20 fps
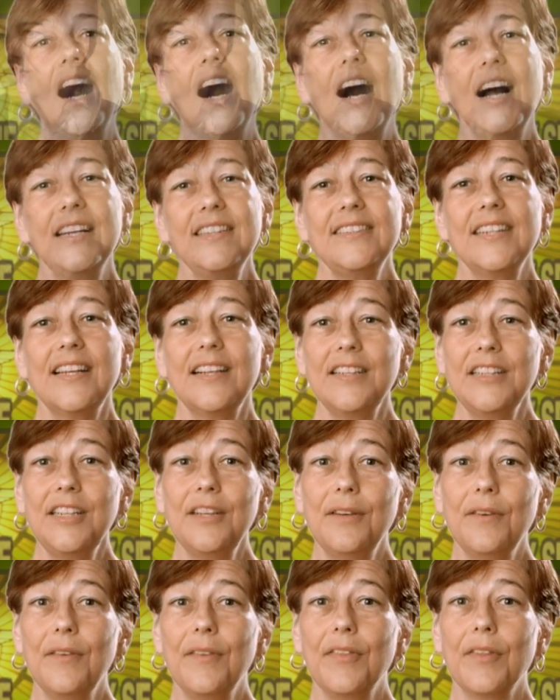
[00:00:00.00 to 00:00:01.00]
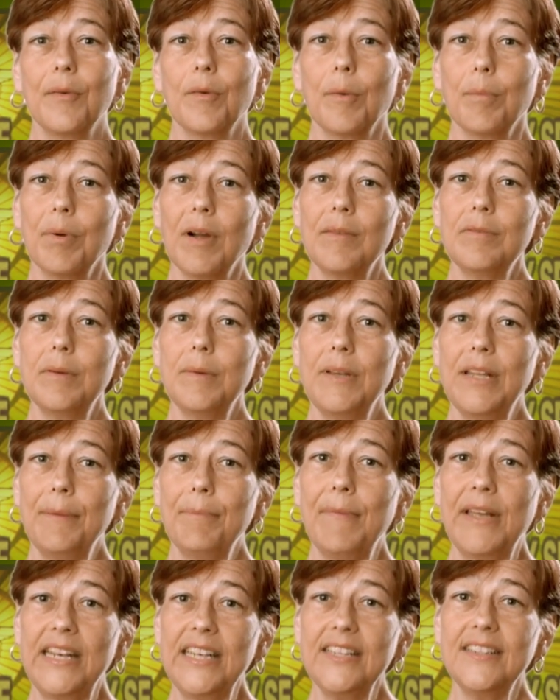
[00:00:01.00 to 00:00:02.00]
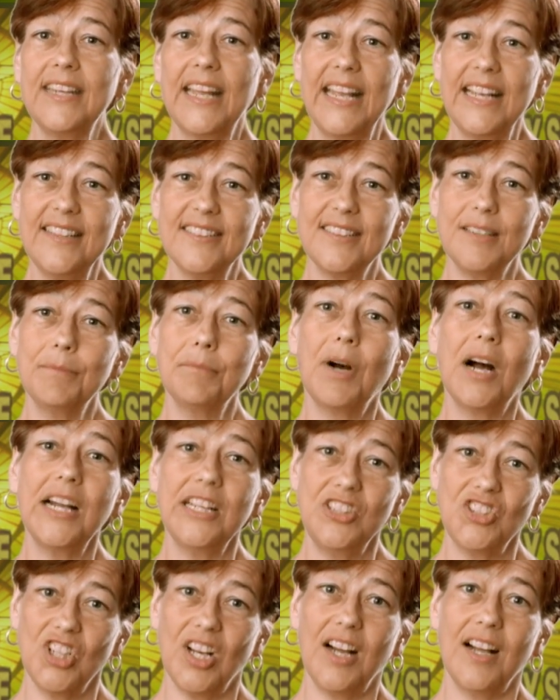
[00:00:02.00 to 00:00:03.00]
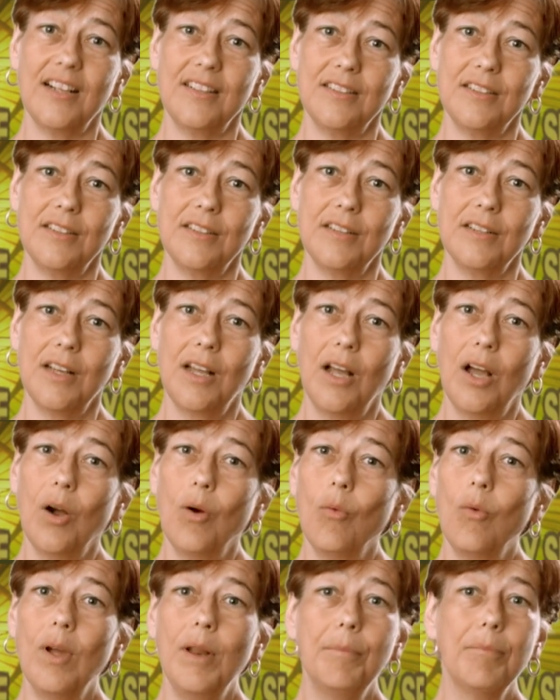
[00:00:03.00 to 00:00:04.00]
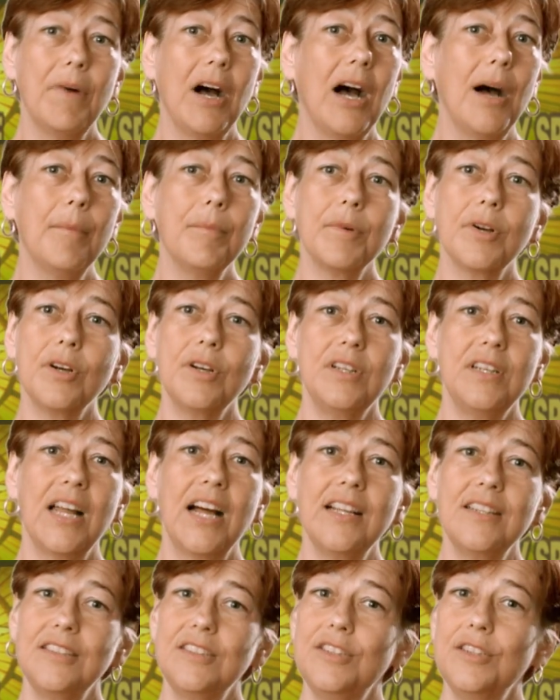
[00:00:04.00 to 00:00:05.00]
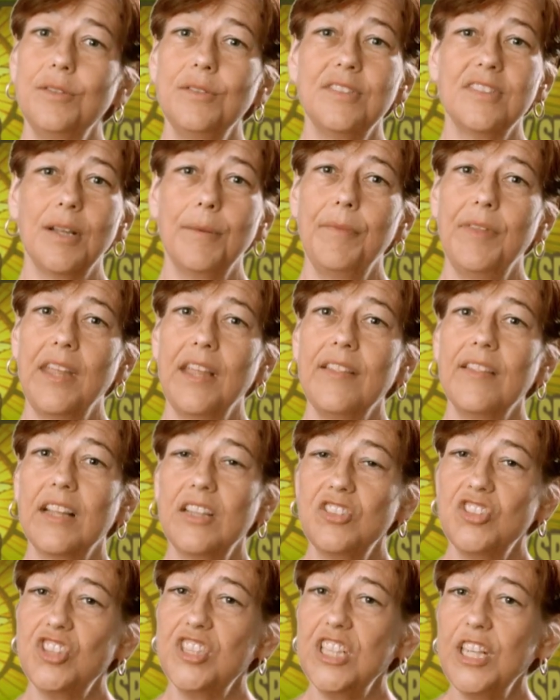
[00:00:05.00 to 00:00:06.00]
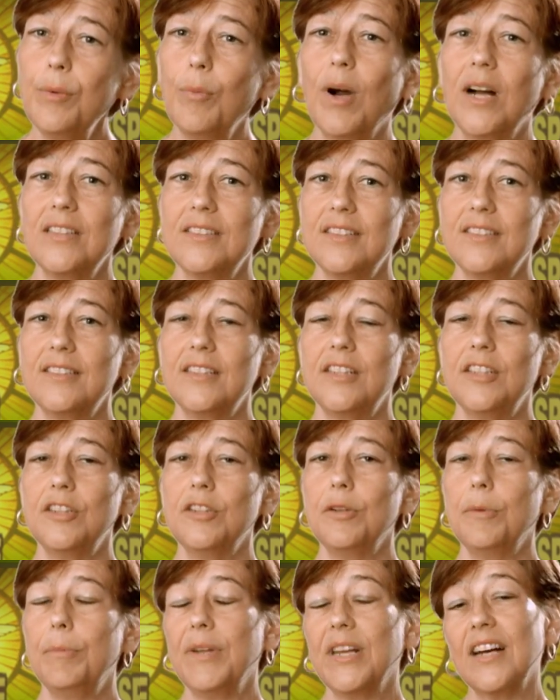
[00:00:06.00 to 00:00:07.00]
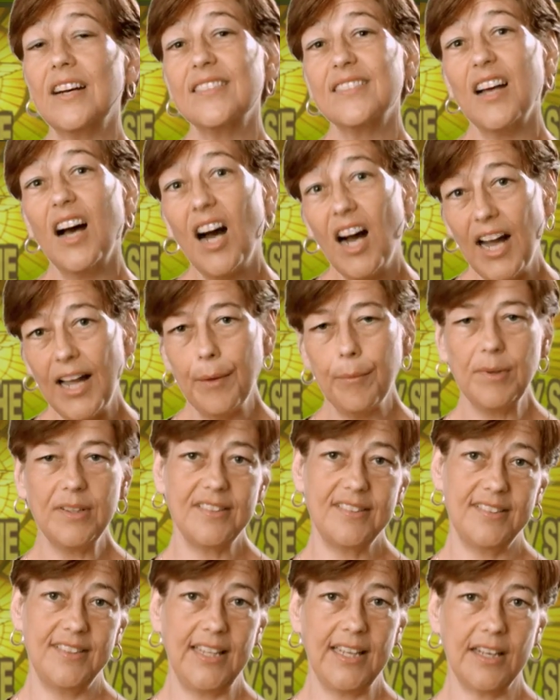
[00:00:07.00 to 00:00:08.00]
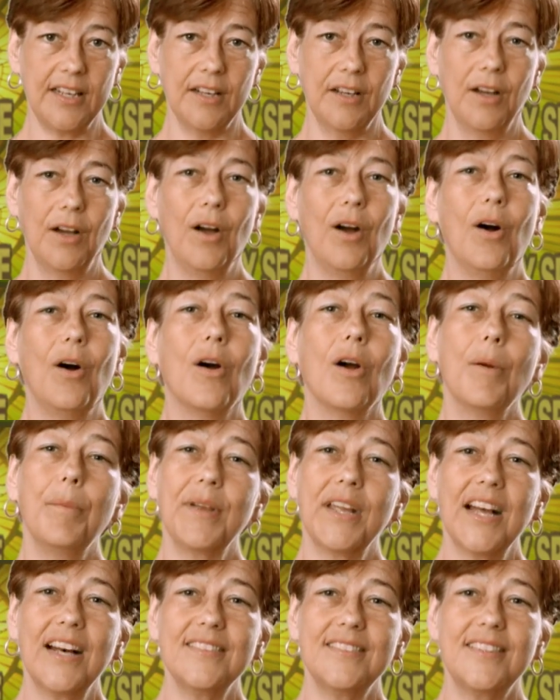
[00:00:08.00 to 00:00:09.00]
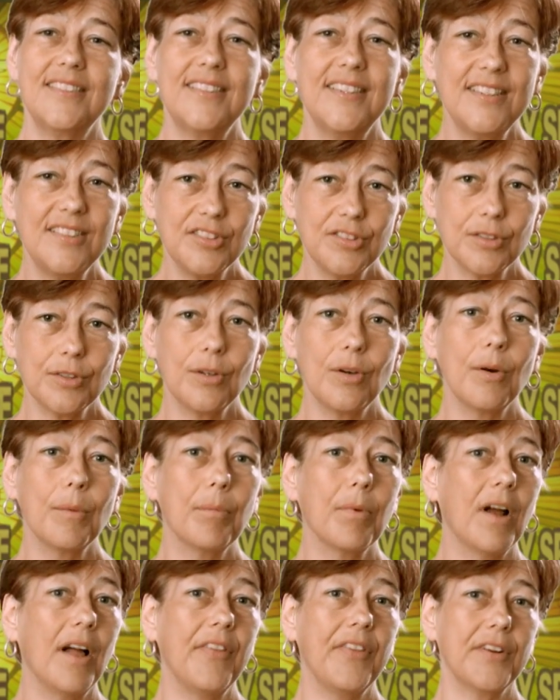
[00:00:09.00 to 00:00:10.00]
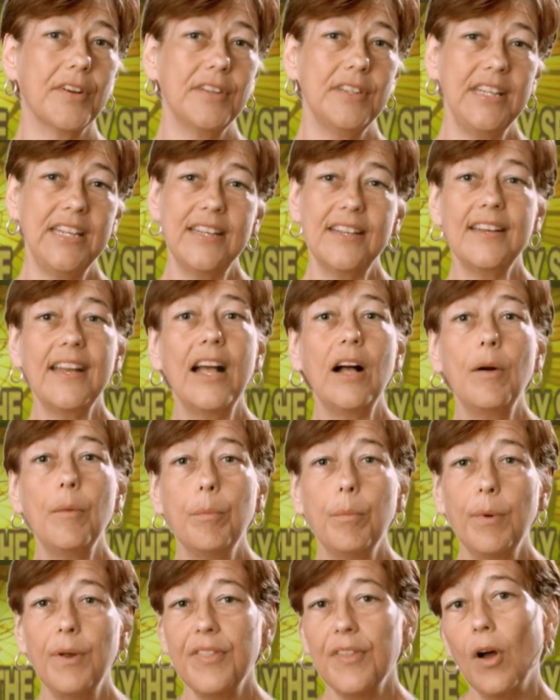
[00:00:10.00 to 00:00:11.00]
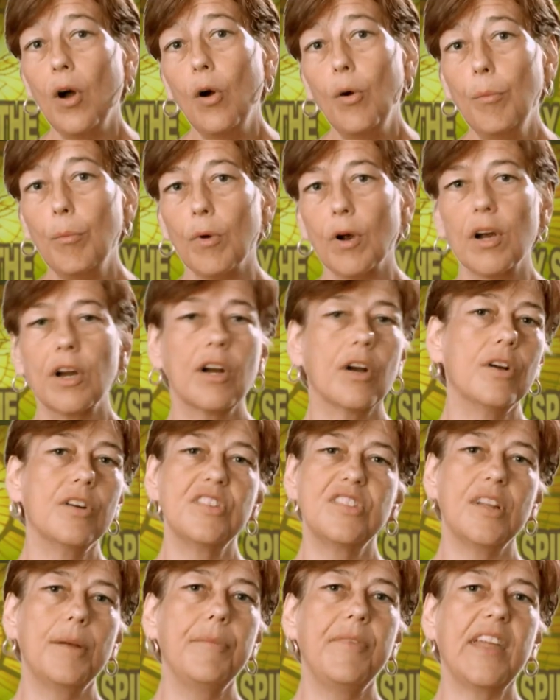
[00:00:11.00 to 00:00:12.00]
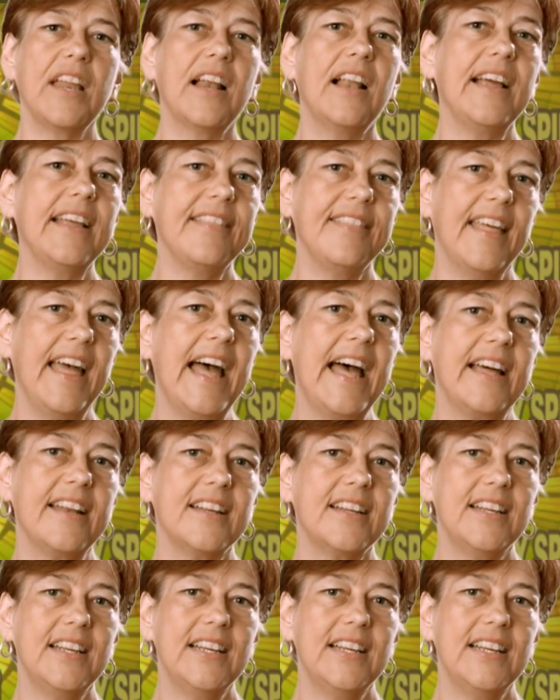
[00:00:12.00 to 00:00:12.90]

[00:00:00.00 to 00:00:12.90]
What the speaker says: I tell you, there were probably many days in my childhood when Mom could not do something that she wanted to do because I was sick, or because a sister or brother needed help with homework or something like that.